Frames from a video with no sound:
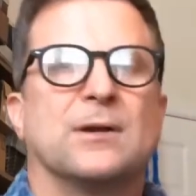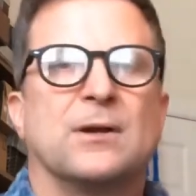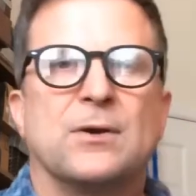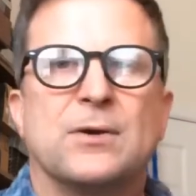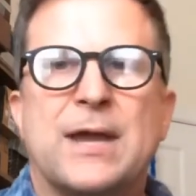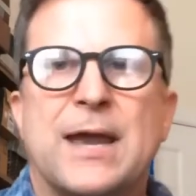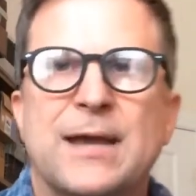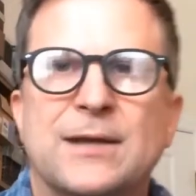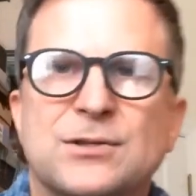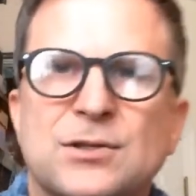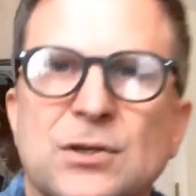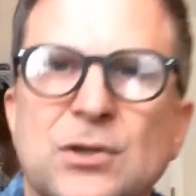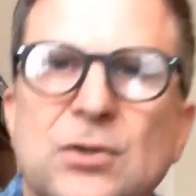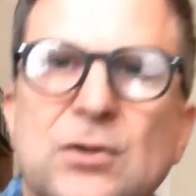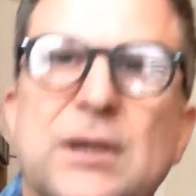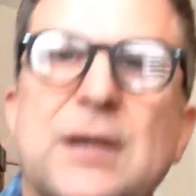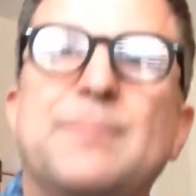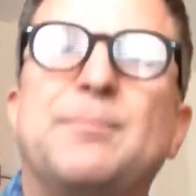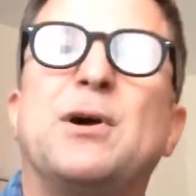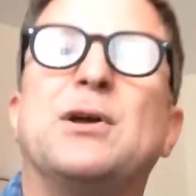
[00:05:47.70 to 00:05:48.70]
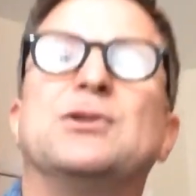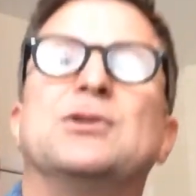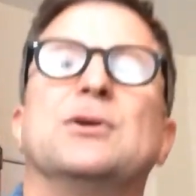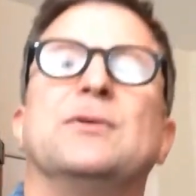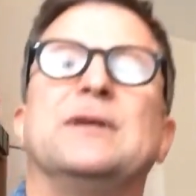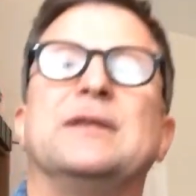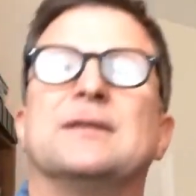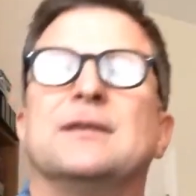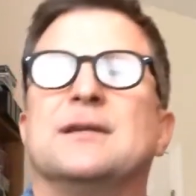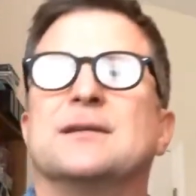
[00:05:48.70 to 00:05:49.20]
Okay, so you keep on
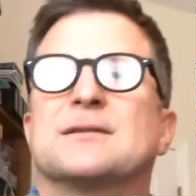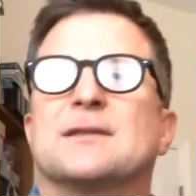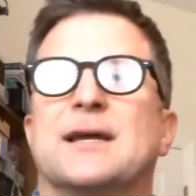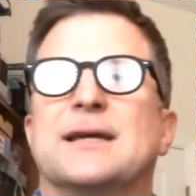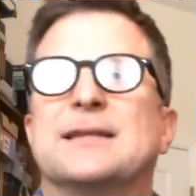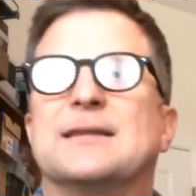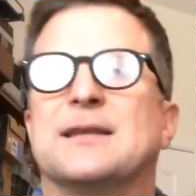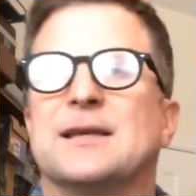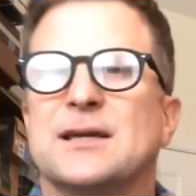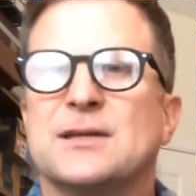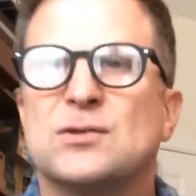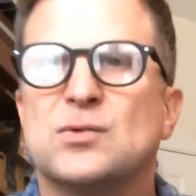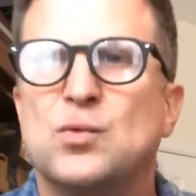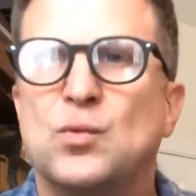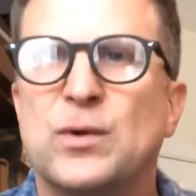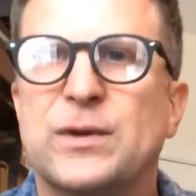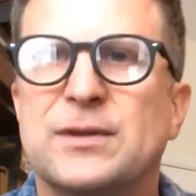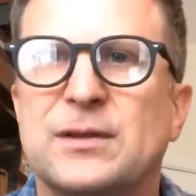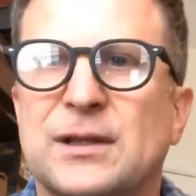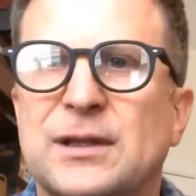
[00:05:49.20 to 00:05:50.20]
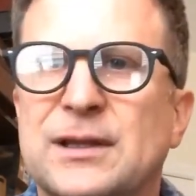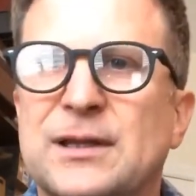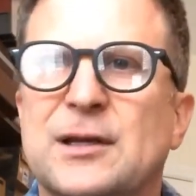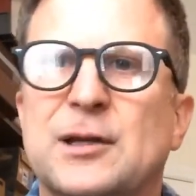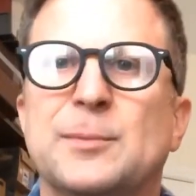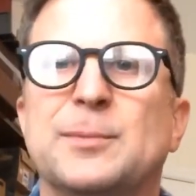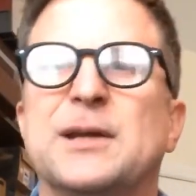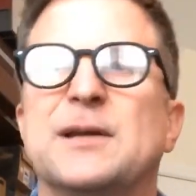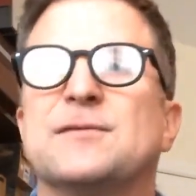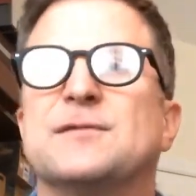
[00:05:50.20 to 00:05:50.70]
doing things like this with a
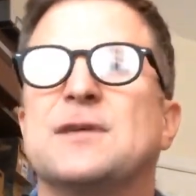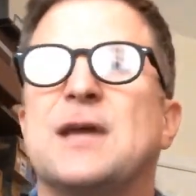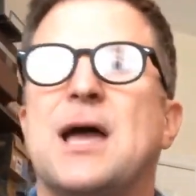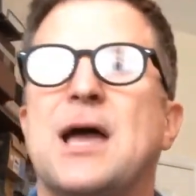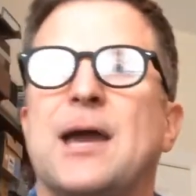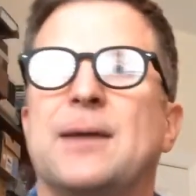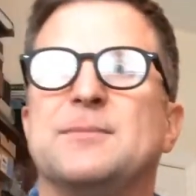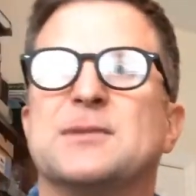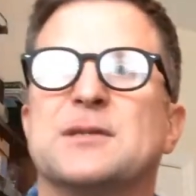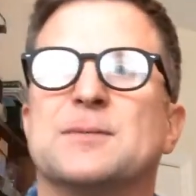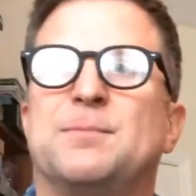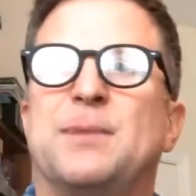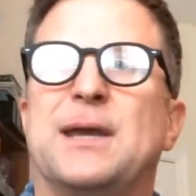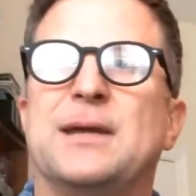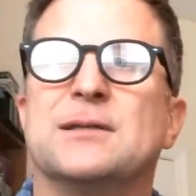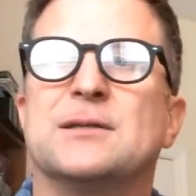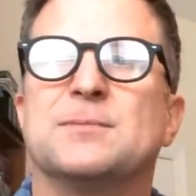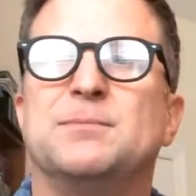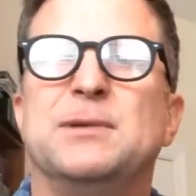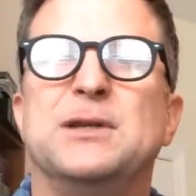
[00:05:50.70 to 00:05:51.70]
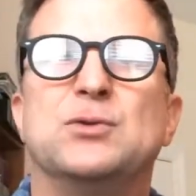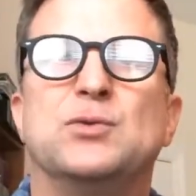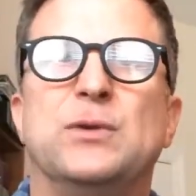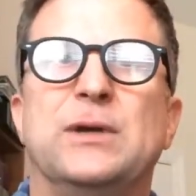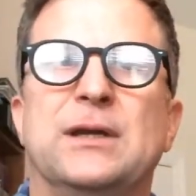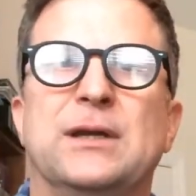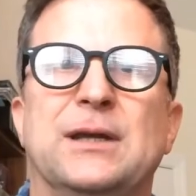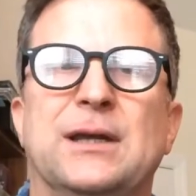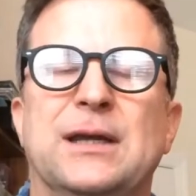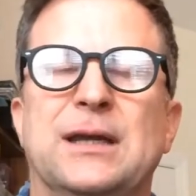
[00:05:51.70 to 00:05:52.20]
little bit of time spaced
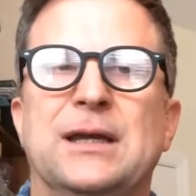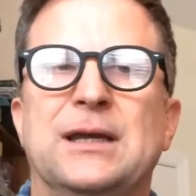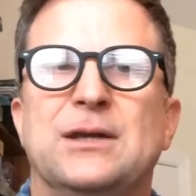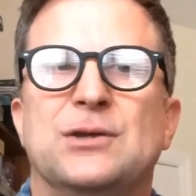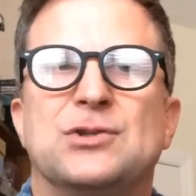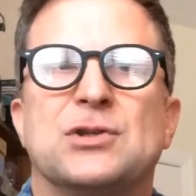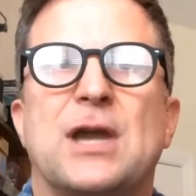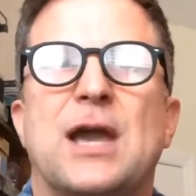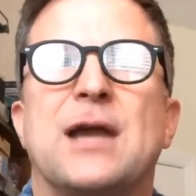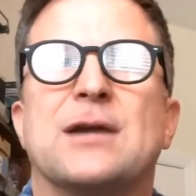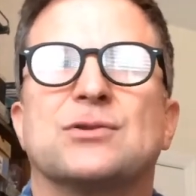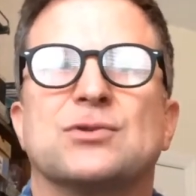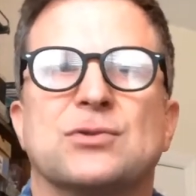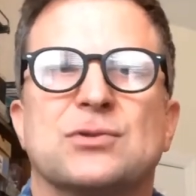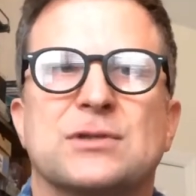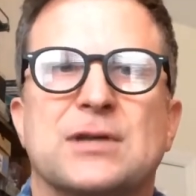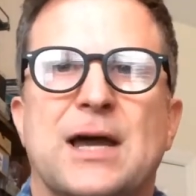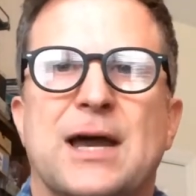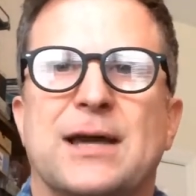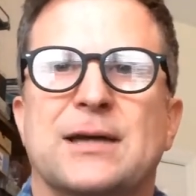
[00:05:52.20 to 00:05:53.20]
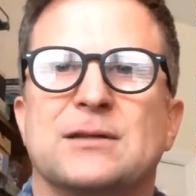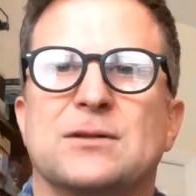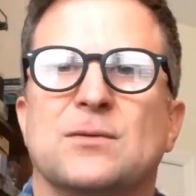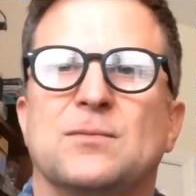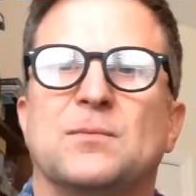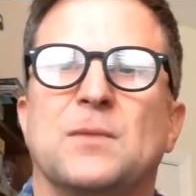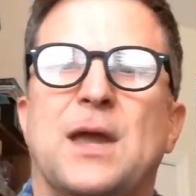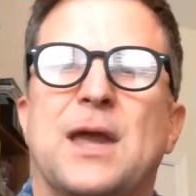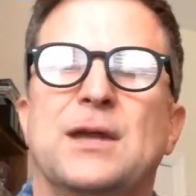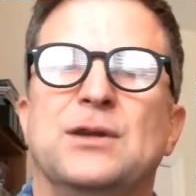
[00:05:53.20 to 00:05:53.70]
between each exercise,
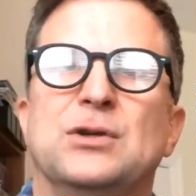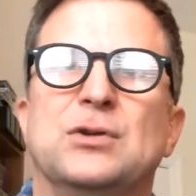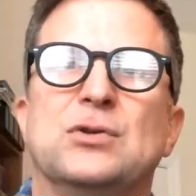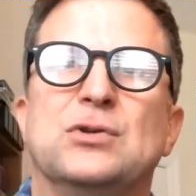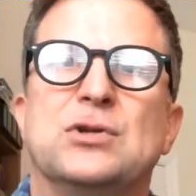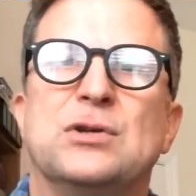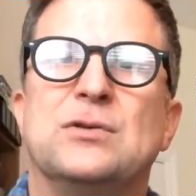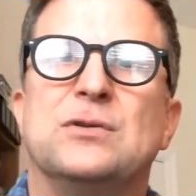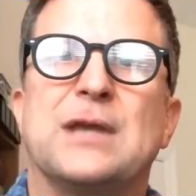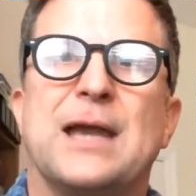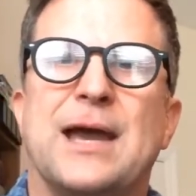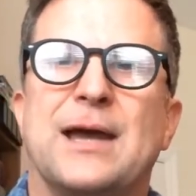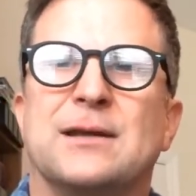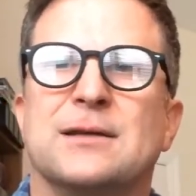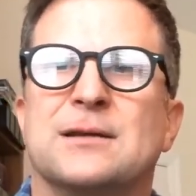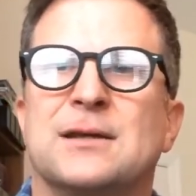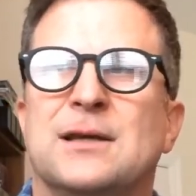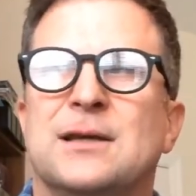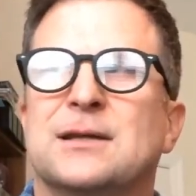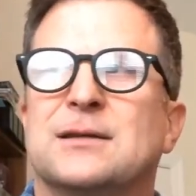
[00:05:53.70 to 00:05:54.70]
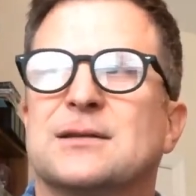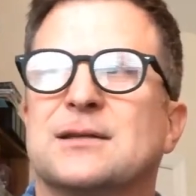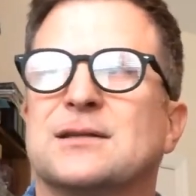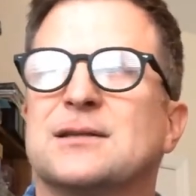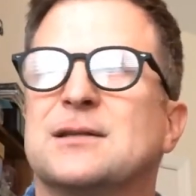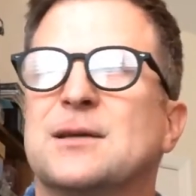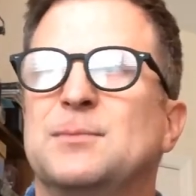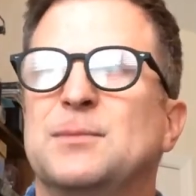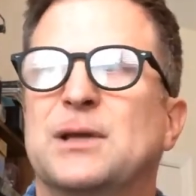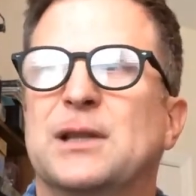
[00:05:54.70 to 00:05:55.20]
and you do that to
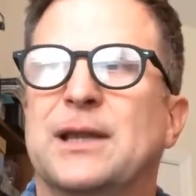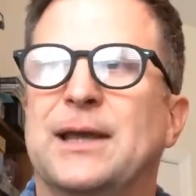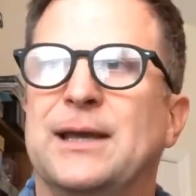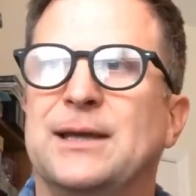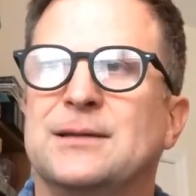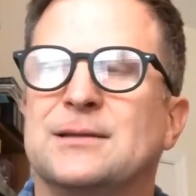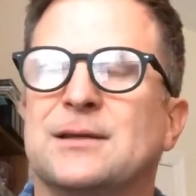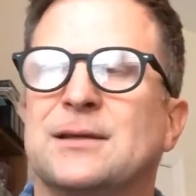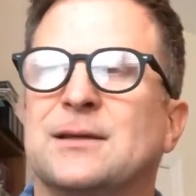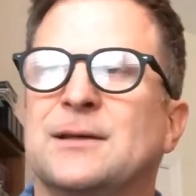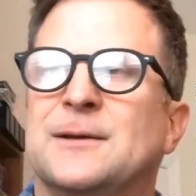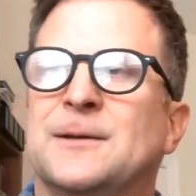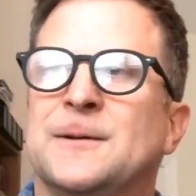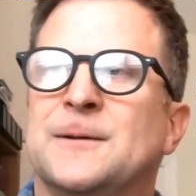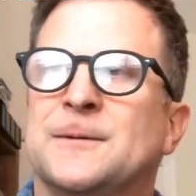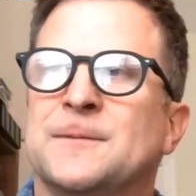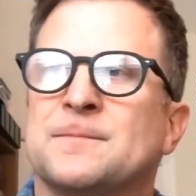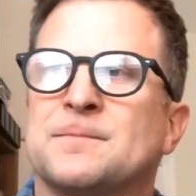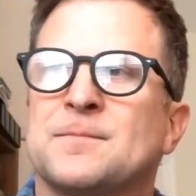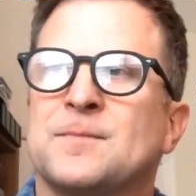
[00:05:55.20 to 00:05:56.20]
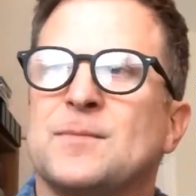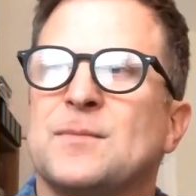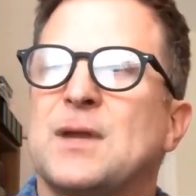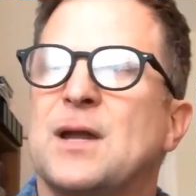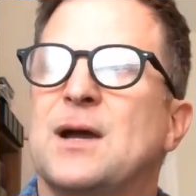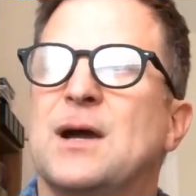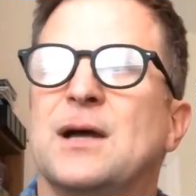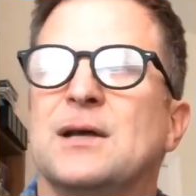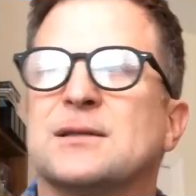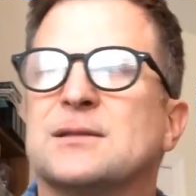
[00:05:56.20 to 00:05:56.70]
simulate
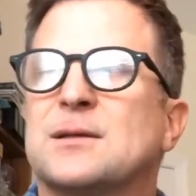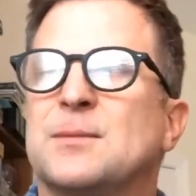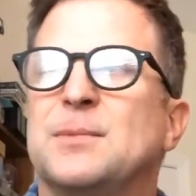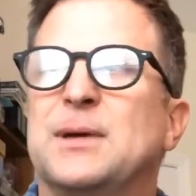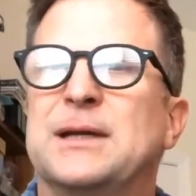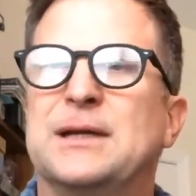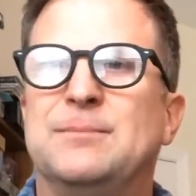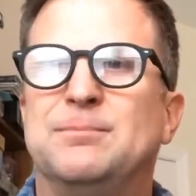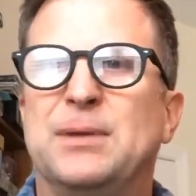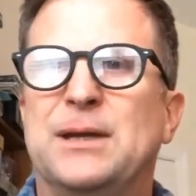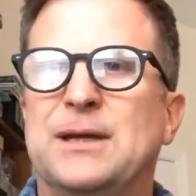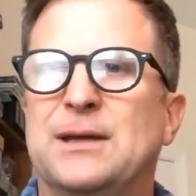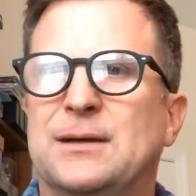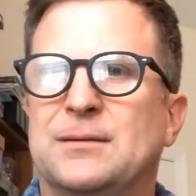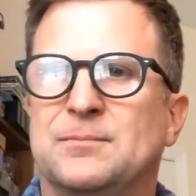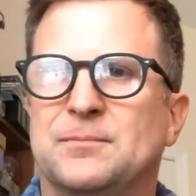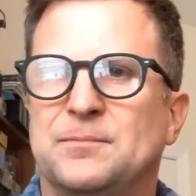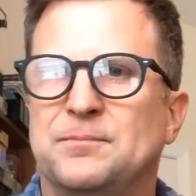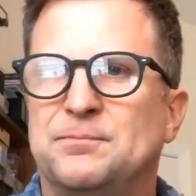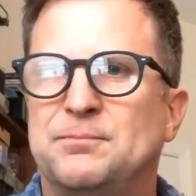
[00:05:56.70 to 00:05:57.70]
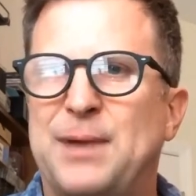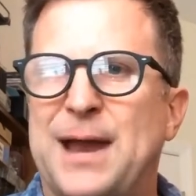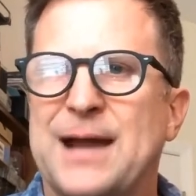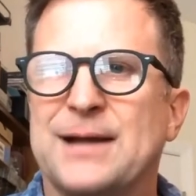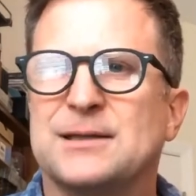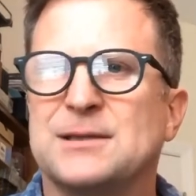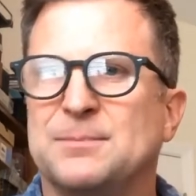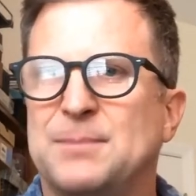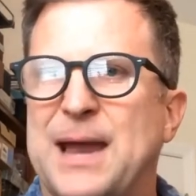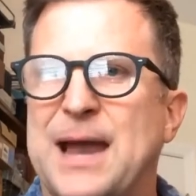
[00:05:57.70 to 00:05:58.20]
somebody being
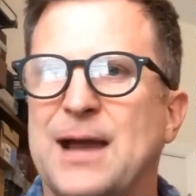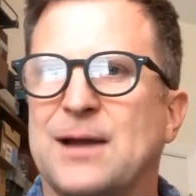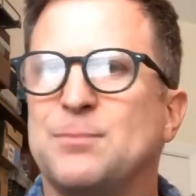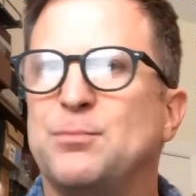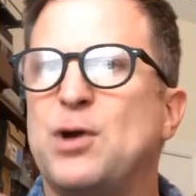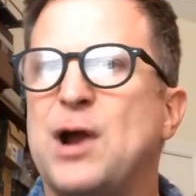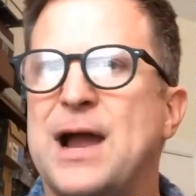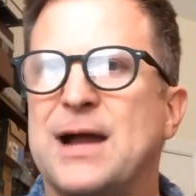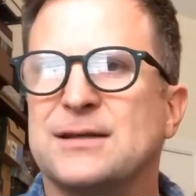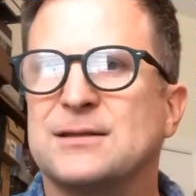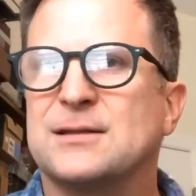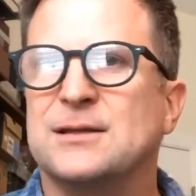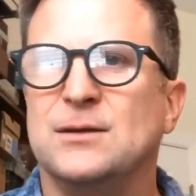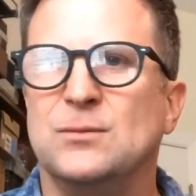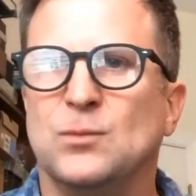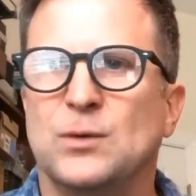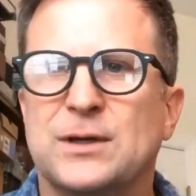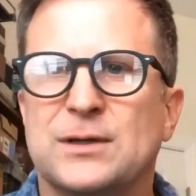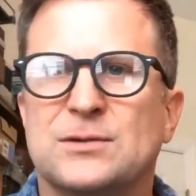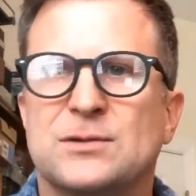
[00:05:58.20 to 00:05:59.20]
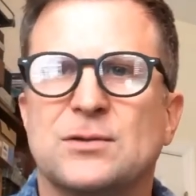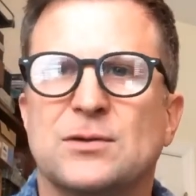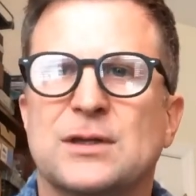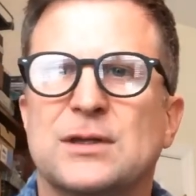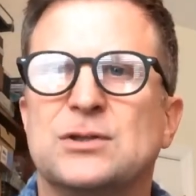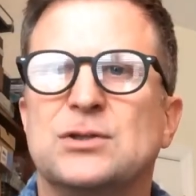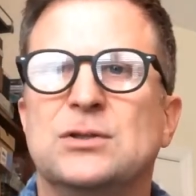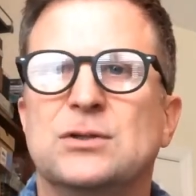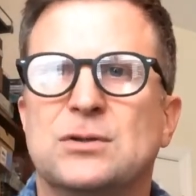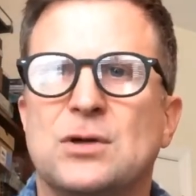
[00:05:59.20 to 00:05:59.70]
back to back practicing with, so
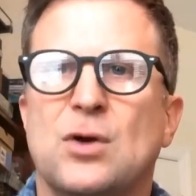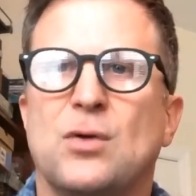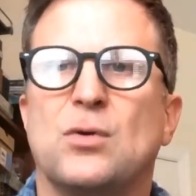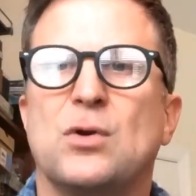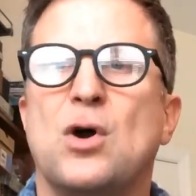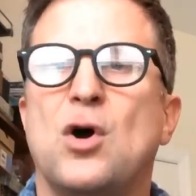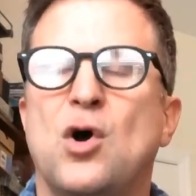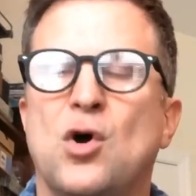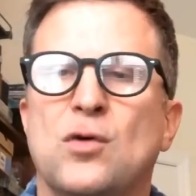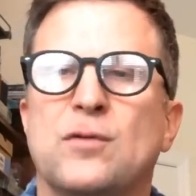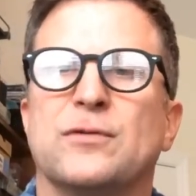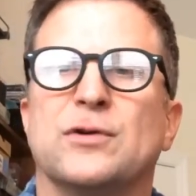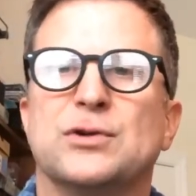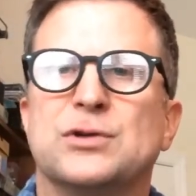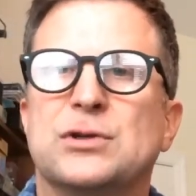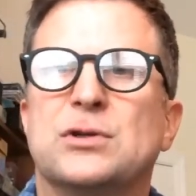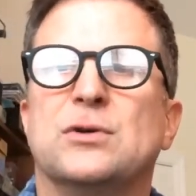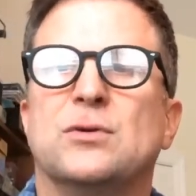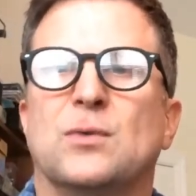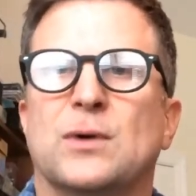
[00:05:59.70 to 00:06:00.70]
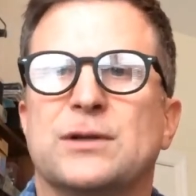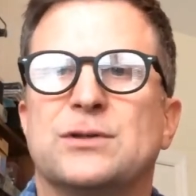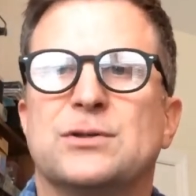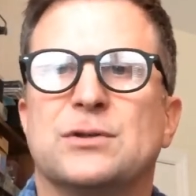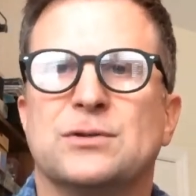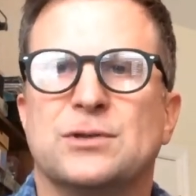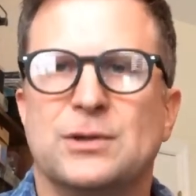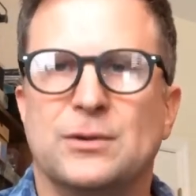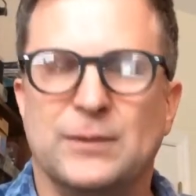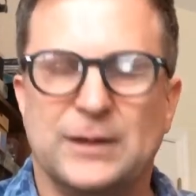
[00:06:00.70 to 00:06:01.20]
that you don't overdo what
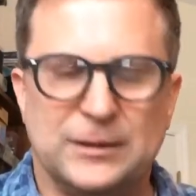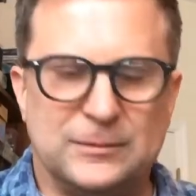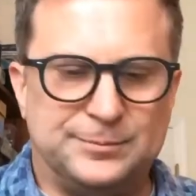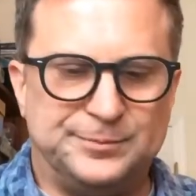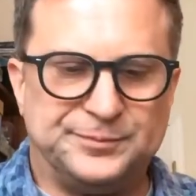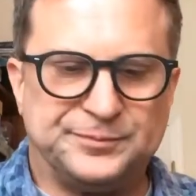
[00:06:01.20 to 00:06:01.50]
you're doing.